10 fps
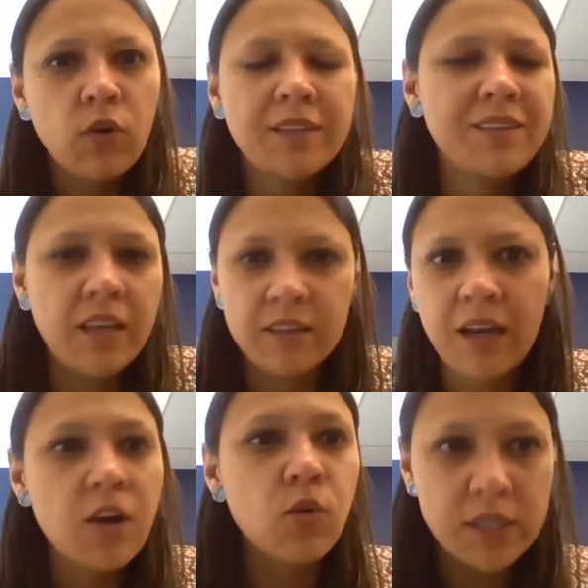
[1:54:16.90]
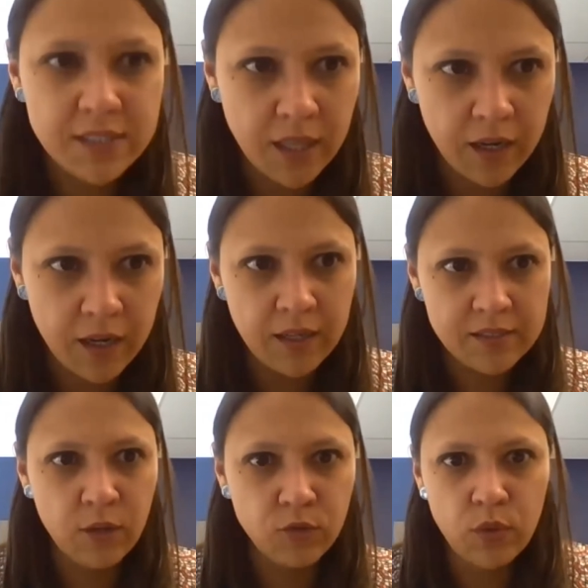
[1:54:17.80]
sexual
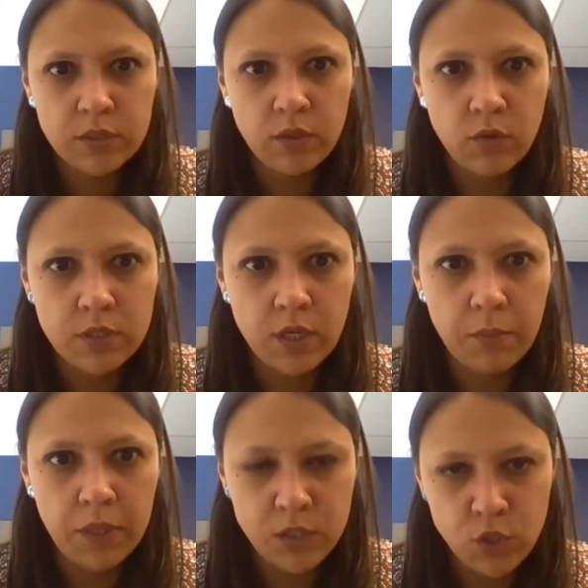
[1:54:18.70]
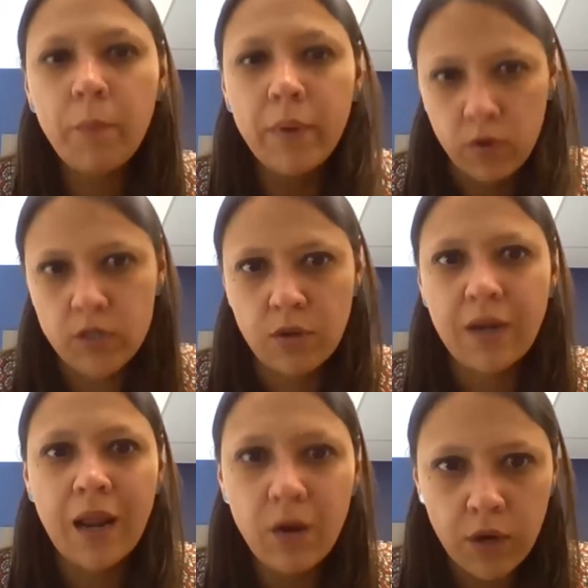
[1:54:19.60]
orientation, gender identity,
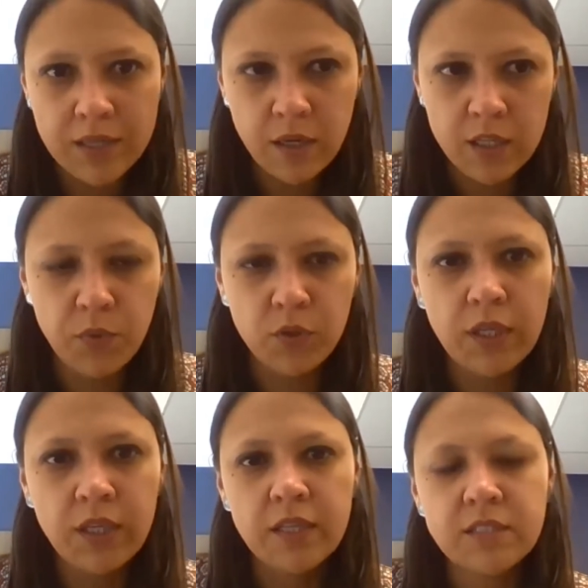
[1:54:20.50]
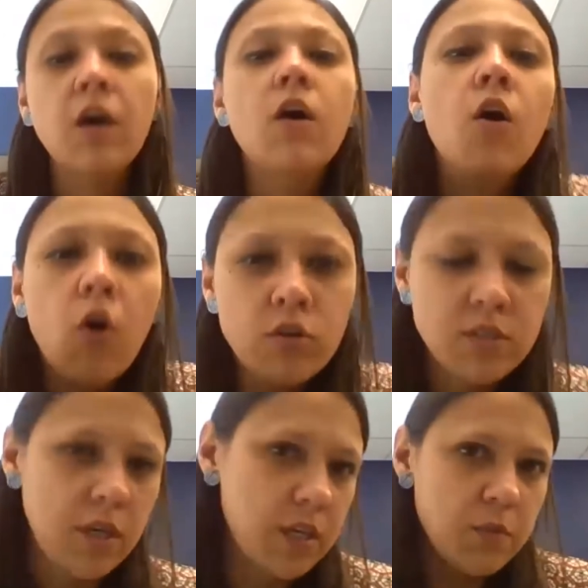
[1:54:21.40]
they are not in the
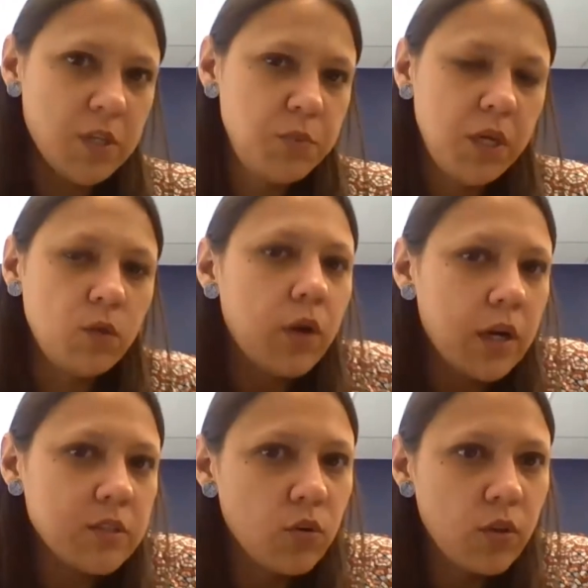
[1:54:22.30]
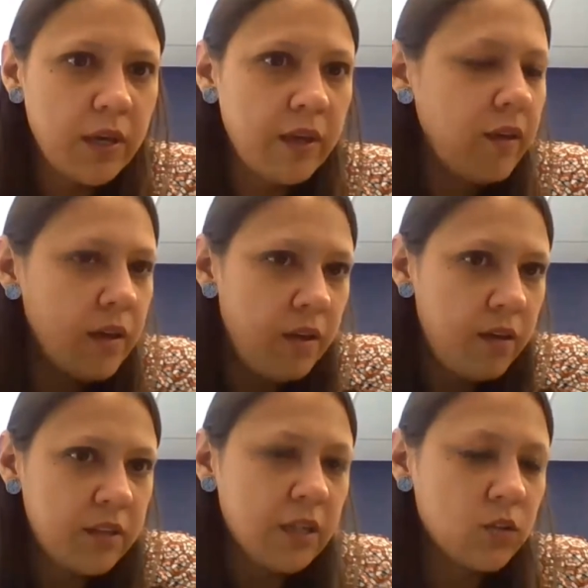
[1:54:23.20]
non-discrimination classes, or if
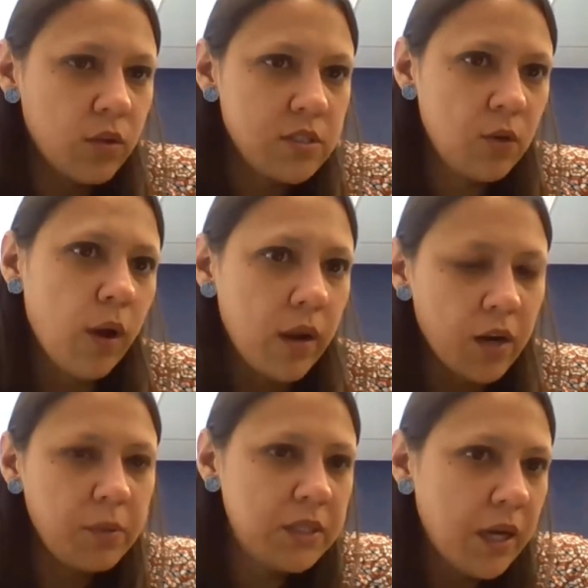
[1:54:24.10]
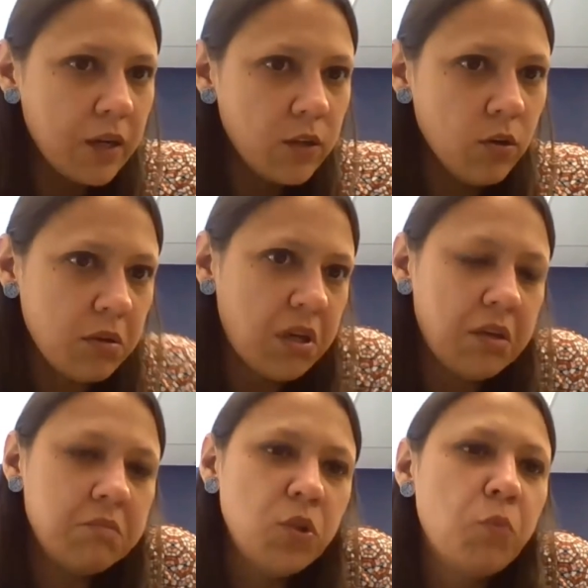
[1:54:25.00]
it's rather a case of
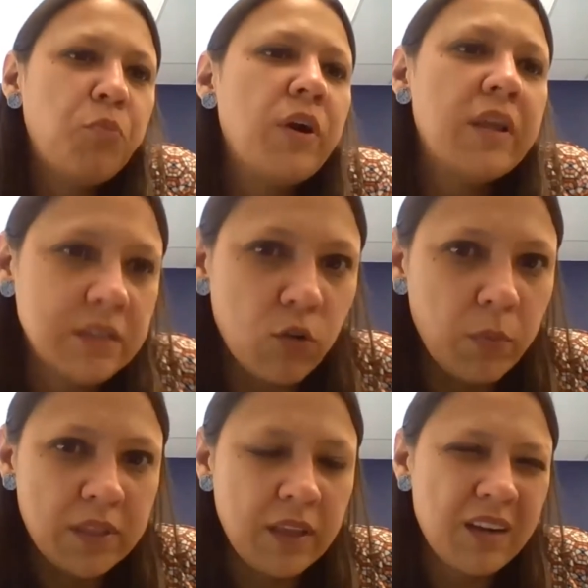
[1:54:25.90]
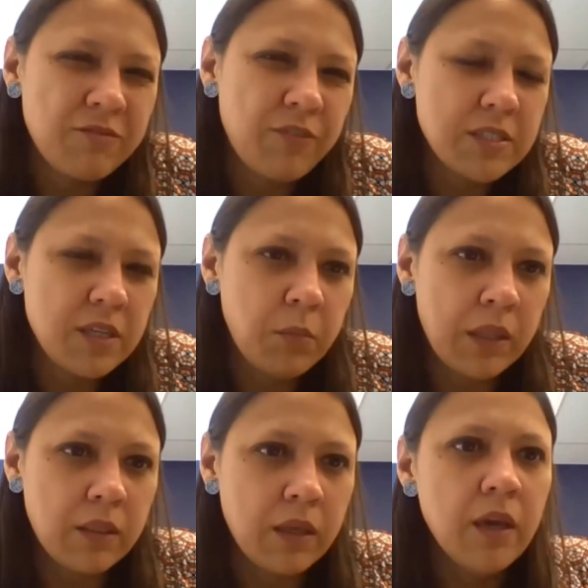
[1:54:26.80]
arbitrary unequal treatment
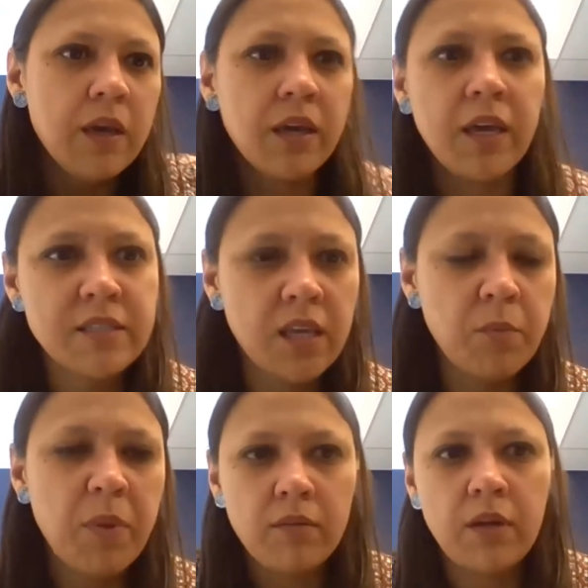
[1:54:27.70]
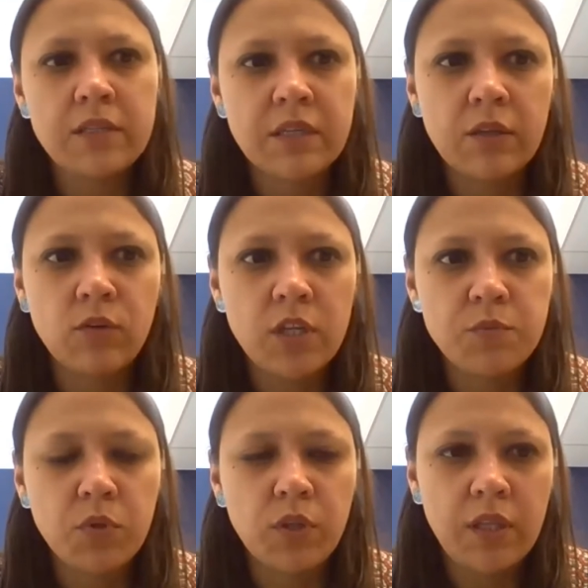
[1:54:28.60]
that can be easily argued
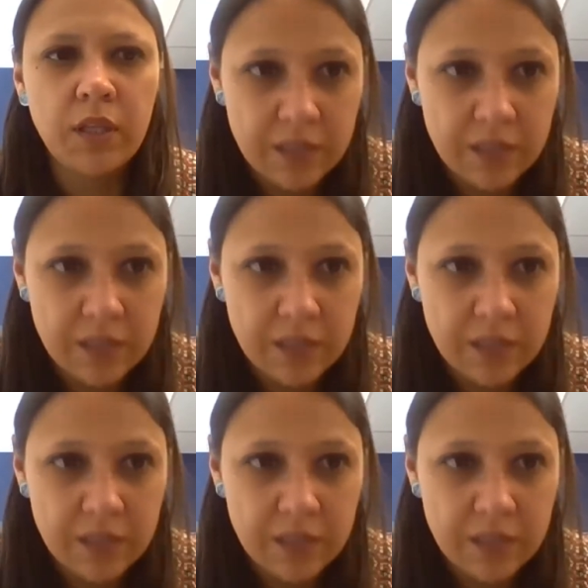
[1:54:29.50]
that is